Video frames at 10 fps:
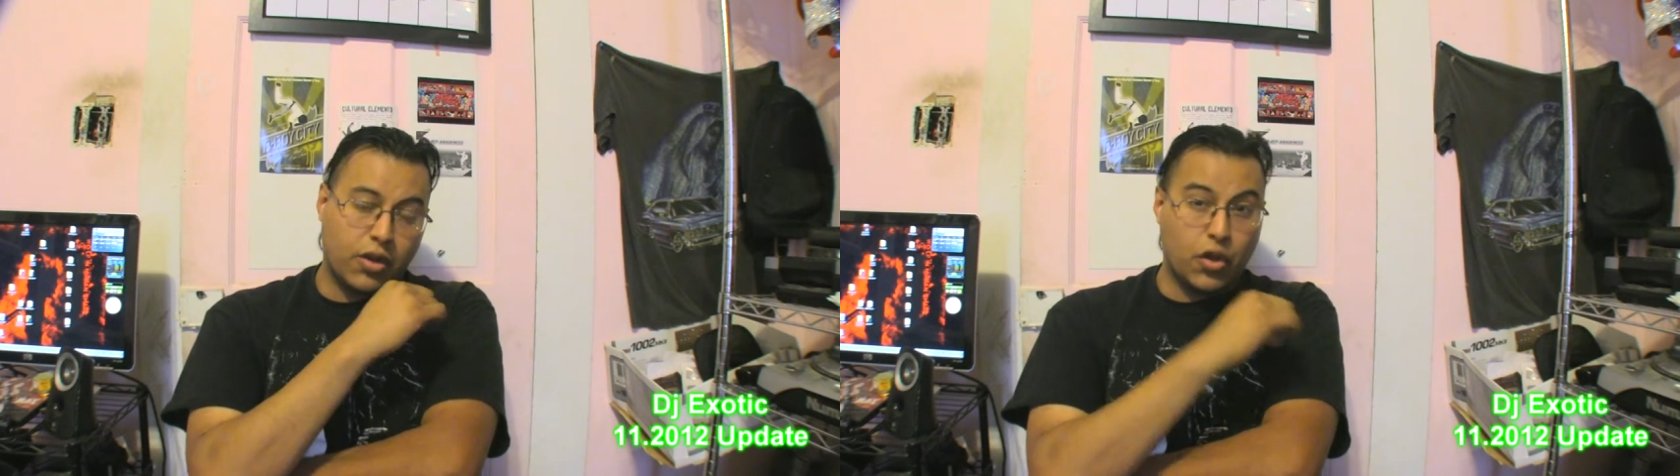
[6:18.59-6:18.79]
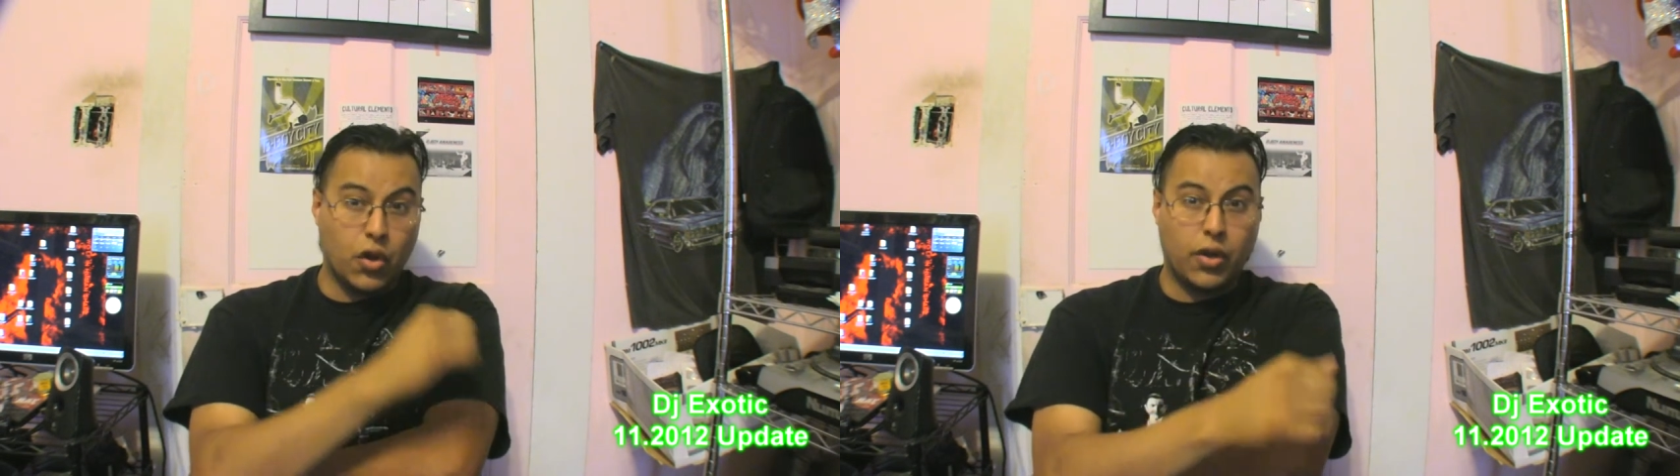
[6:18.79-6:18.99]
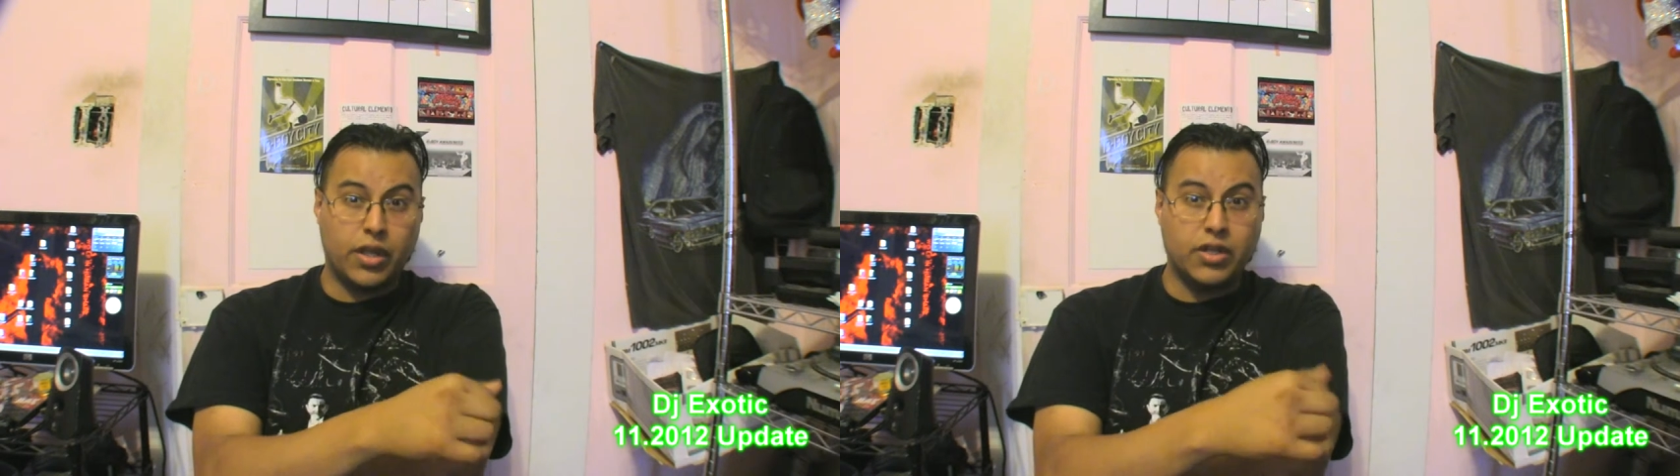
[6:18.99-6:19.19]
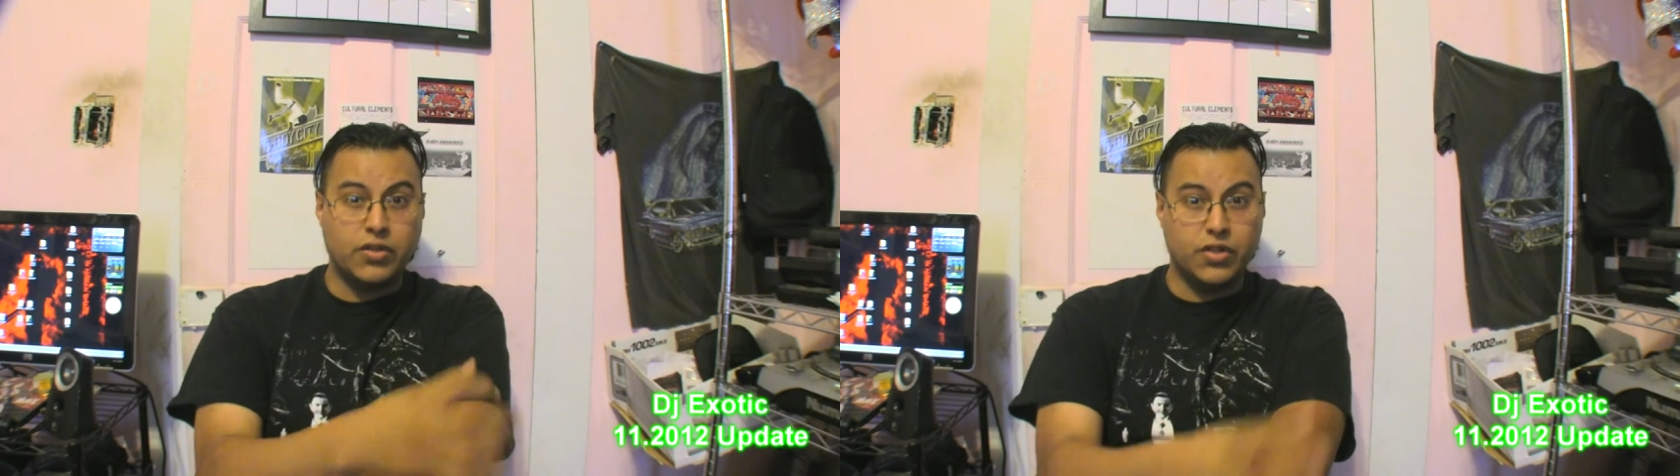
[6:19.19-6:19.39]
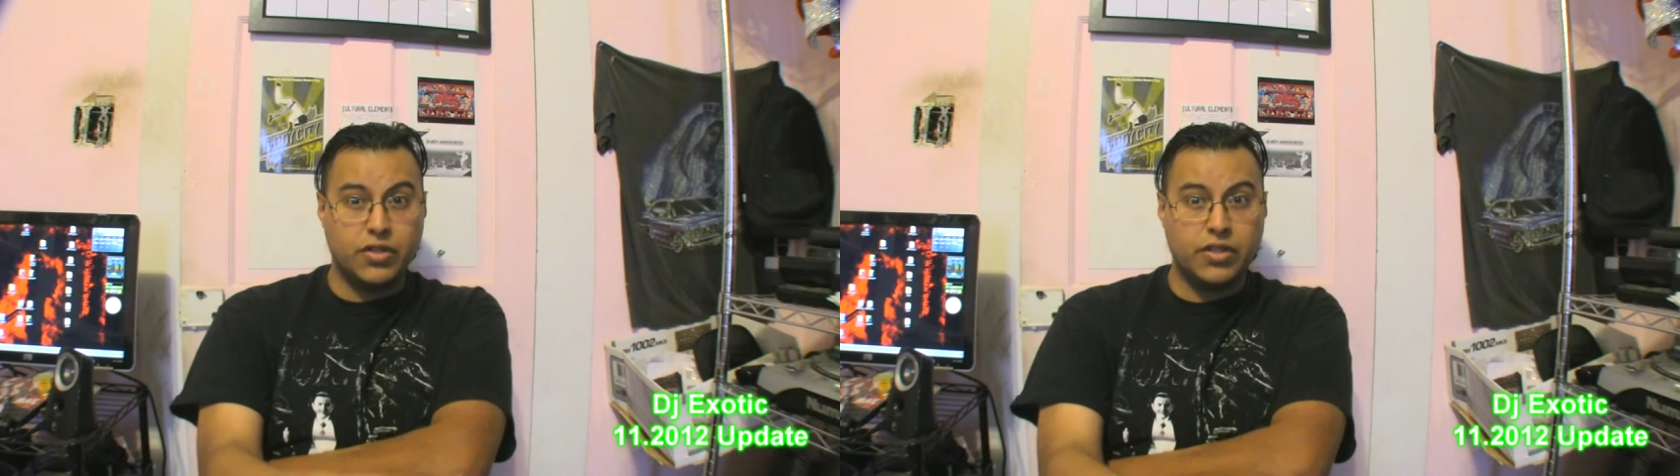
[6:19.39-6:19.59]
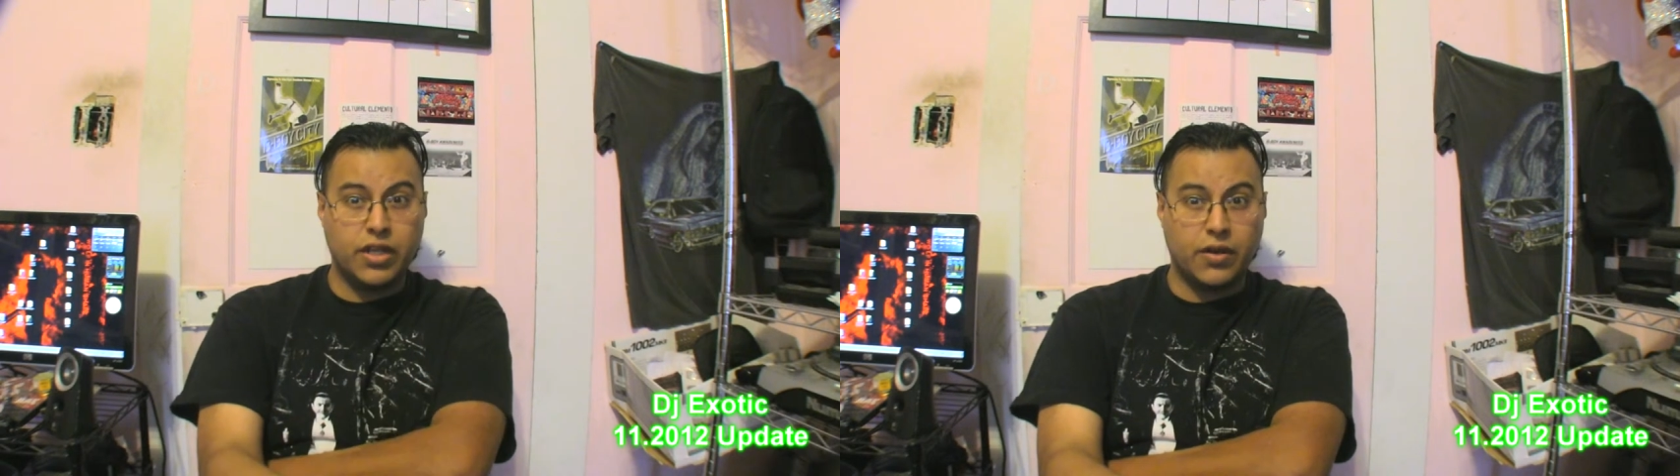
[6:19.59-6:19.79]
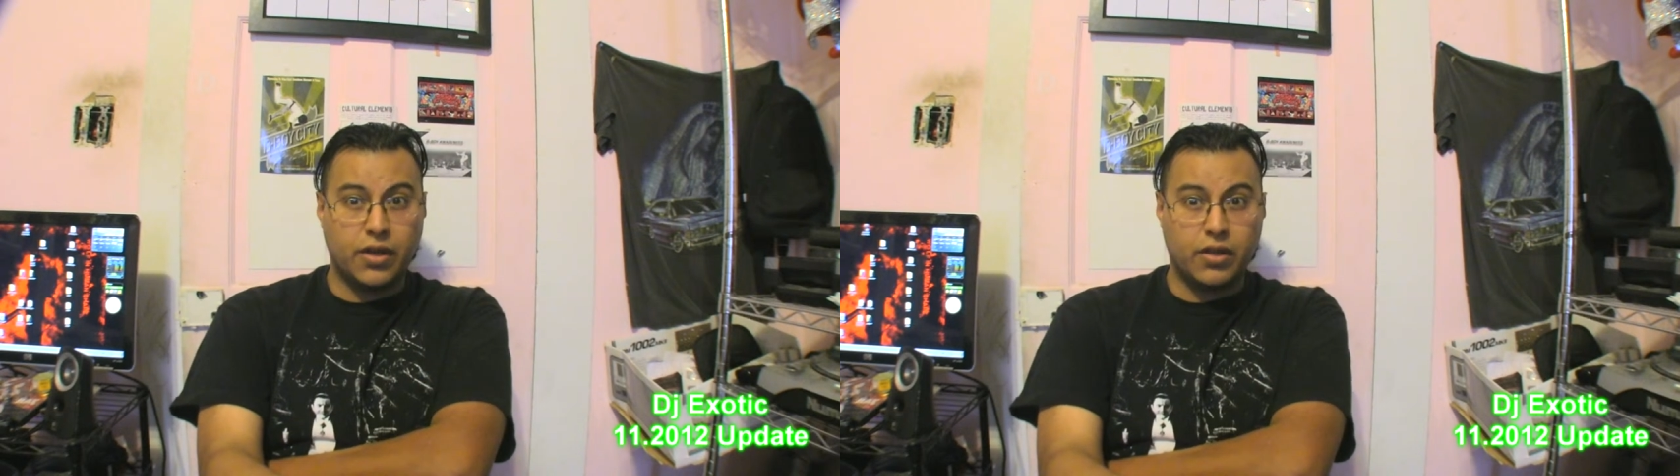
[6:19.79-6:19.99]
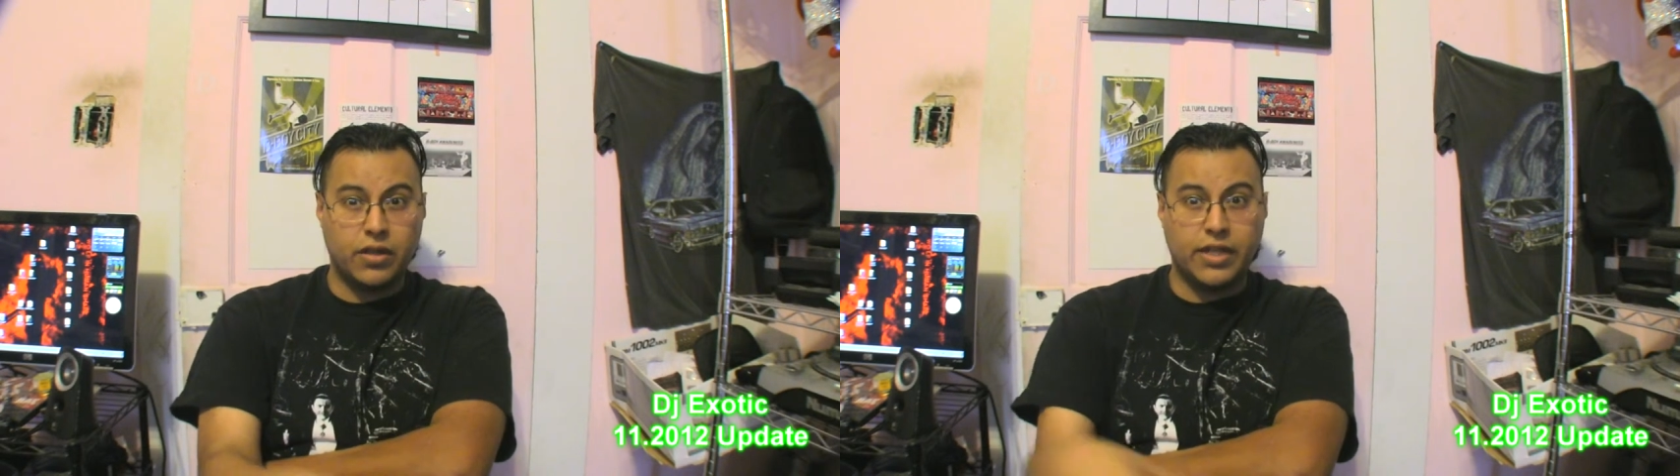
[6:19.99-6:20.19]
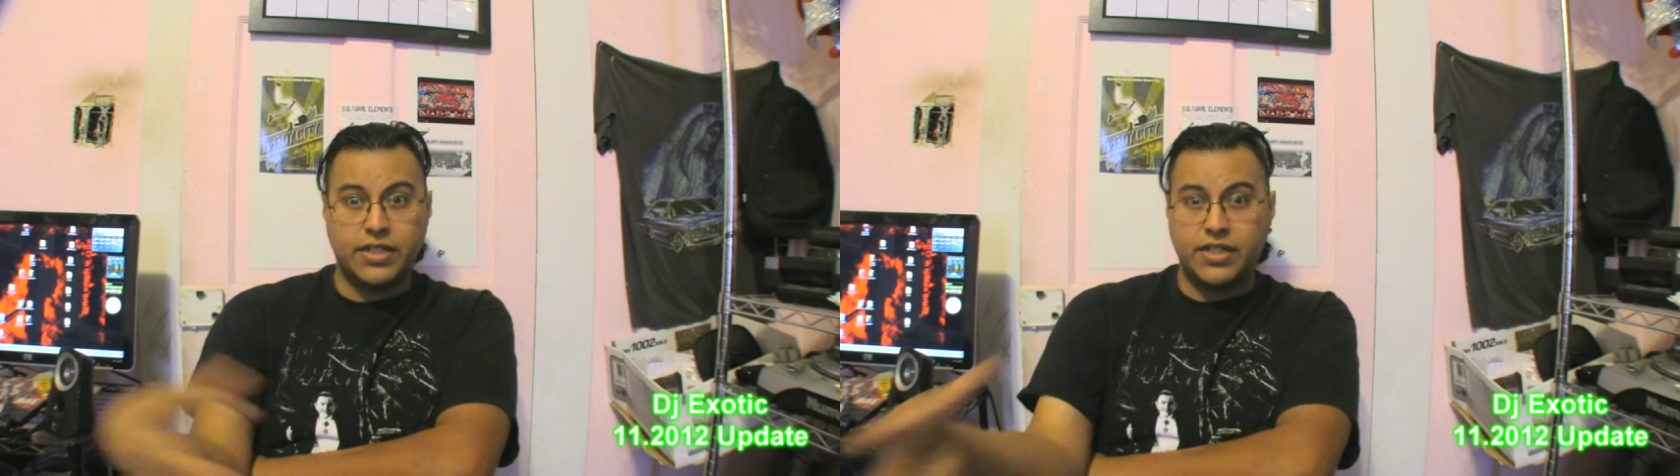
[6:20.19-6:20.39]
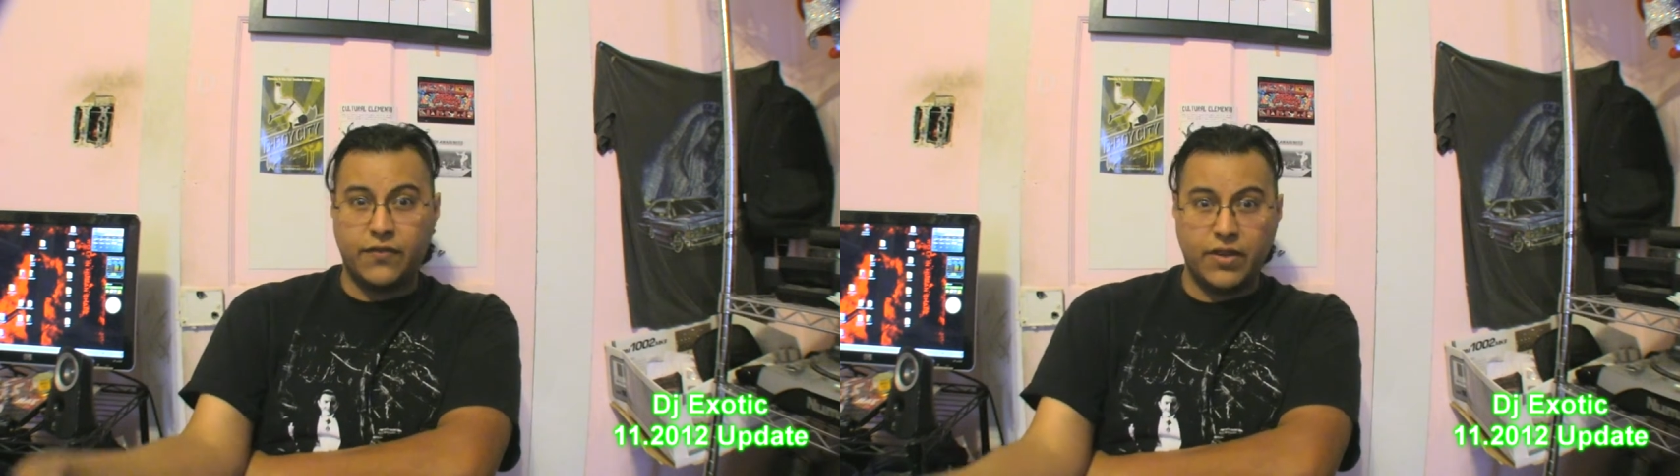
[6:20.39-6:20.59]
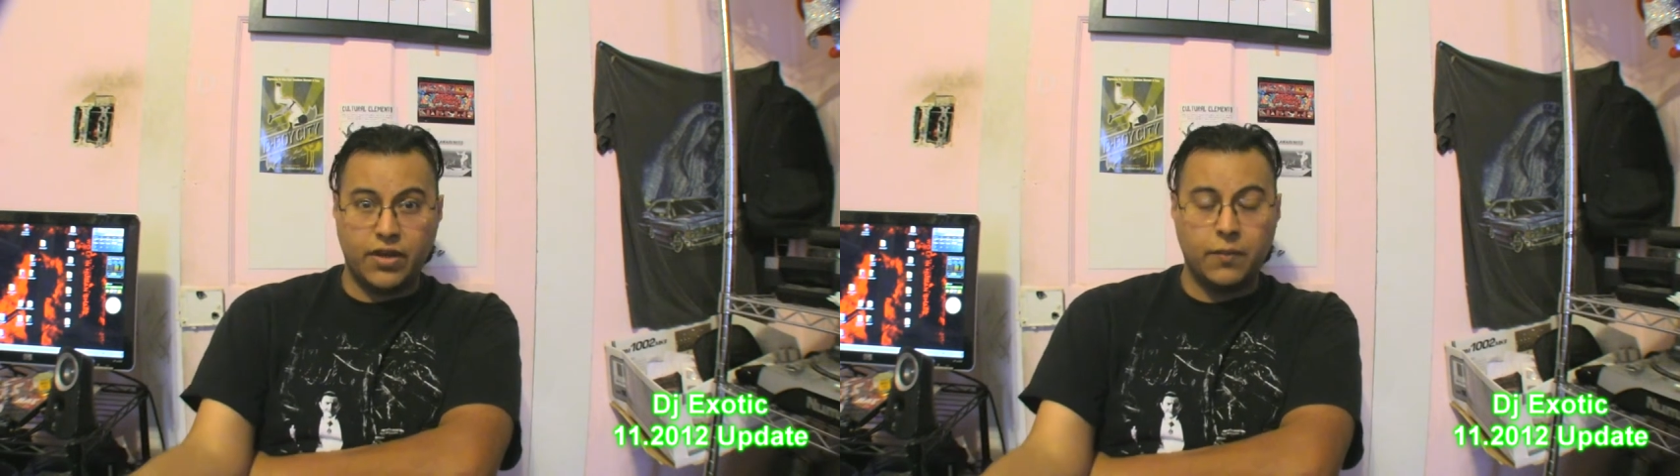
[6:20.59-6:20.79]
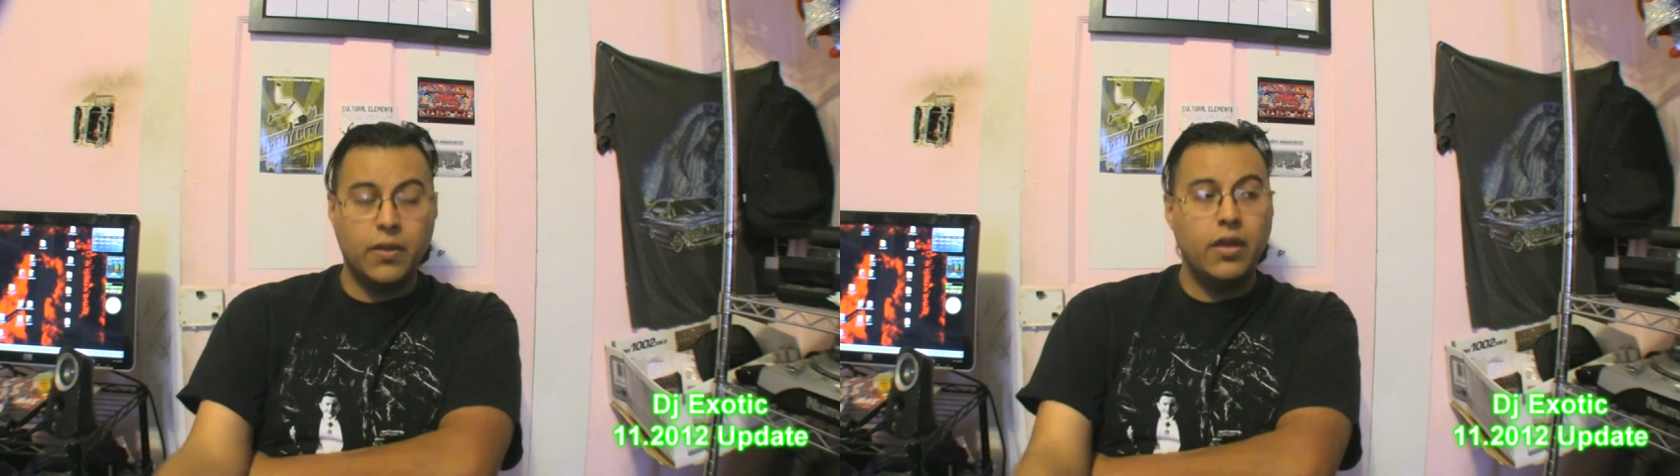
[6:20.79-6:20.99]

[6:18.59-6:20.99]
New York and New Jersey area, like DJ Venom.